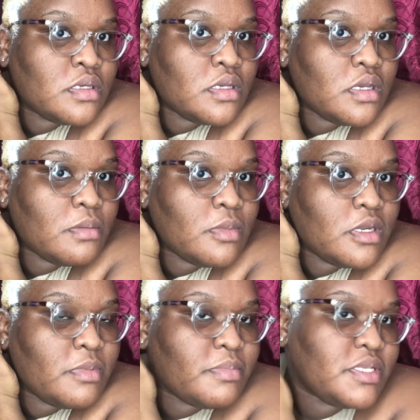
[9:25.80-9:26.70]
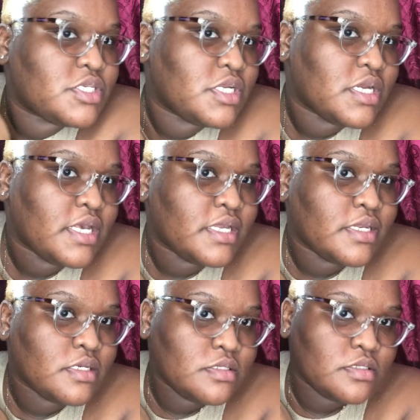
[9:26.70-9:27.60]
I'm gonna be bleaching it again
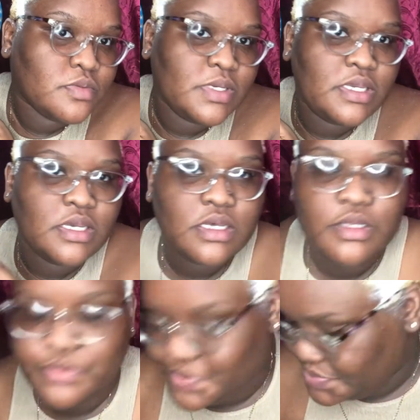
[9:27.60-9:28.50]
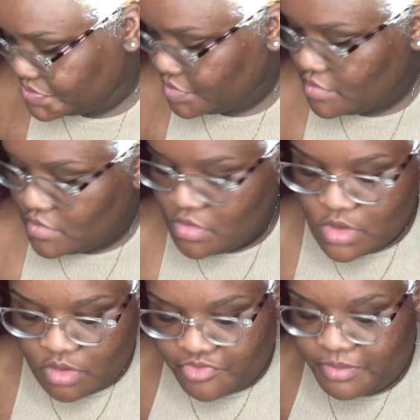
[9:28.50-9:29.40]
next week
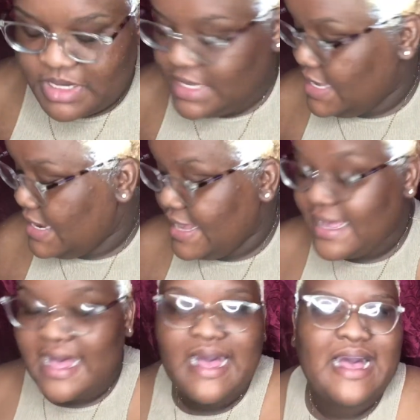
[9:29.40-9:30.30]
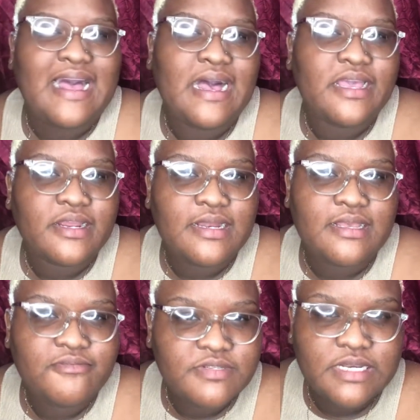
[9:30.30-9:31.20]
for me to get like a higher
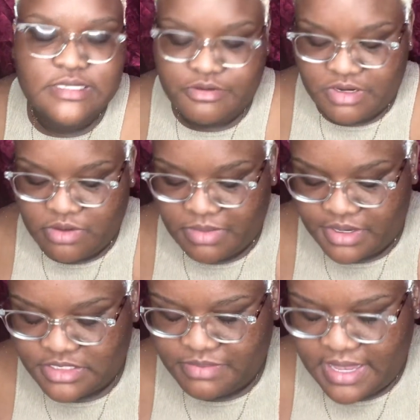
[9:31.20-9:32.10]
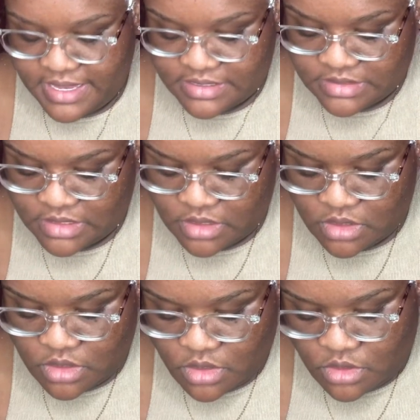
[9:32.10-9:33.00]
lift because I really want my hair to be icy.
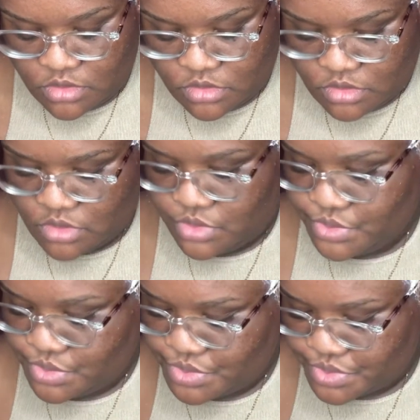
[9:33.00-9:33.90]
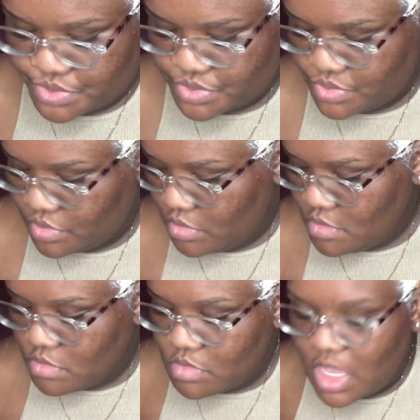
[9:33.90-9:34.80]
So
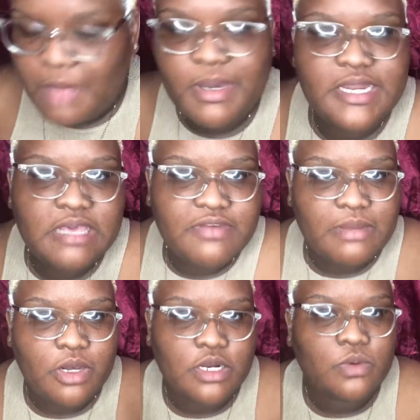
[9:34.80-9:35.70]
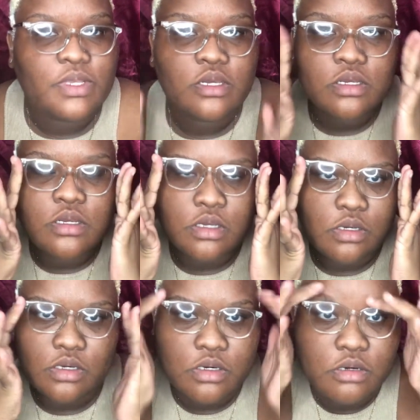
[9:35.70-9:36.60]
I'm gonna give it about a week,
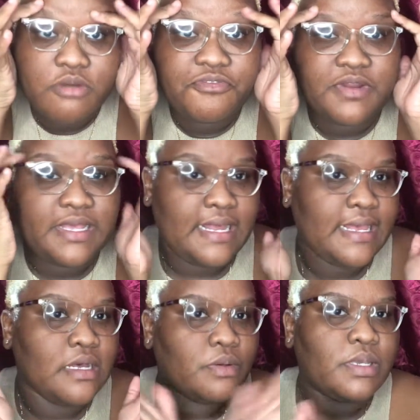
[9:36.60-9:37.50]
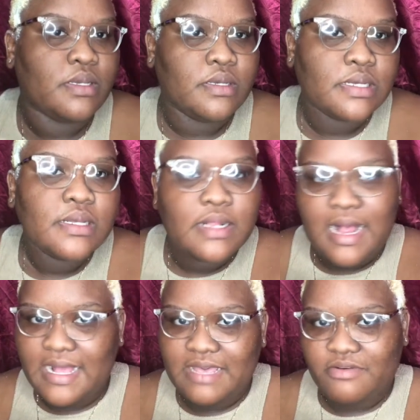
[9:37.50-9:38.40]
roughly like a week.
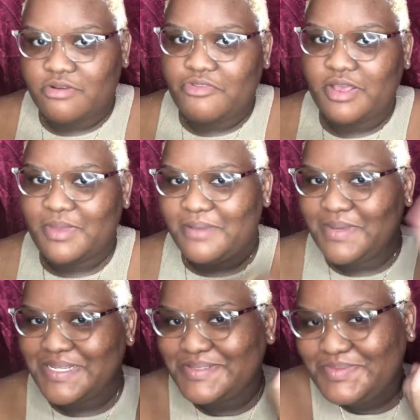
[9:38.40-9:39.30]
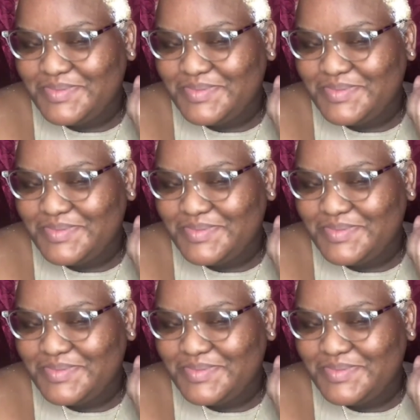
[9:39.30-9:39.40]
I'll give it roughly a week, but